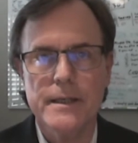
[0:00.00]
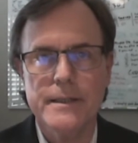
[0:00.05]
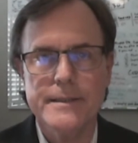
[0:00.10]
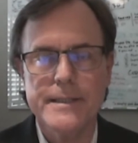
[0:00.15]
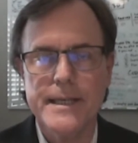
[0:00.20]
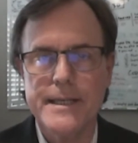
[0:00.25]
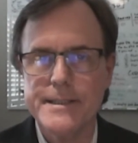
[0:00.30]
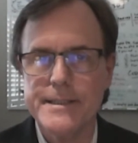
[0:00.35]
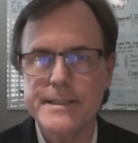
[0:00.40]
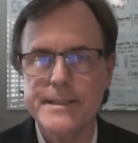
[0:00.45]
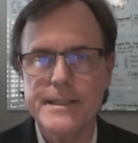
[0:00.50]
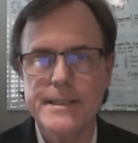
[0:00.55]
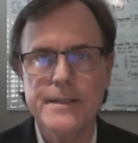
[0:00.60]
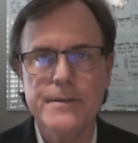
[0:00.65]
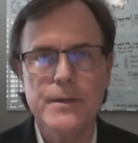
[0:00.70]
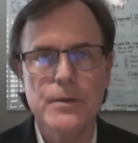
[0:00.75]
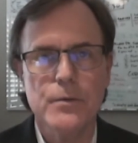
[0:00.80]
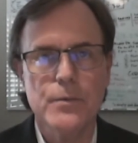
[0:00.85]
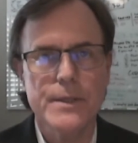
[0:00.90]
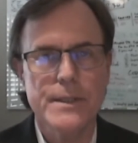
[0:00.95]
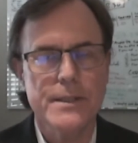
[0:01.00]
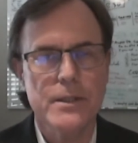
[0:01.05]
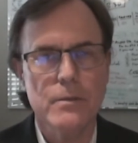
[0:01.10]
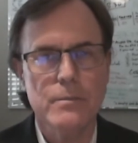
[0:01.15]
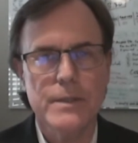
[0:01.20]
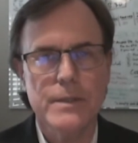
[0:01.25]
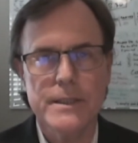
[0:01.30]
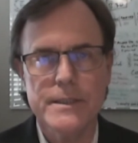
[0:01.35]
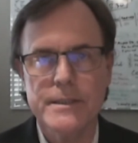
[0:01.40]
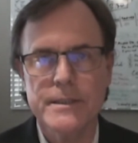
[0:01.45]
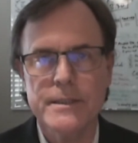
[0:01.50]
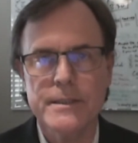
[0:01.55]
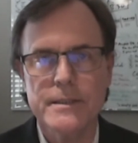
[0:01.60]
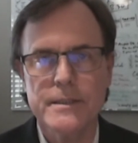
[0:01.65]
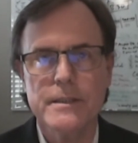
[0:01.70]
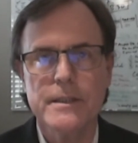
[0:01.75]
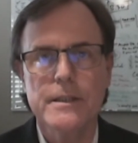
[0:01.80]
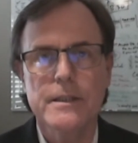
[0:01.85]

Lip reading: tested in the retail business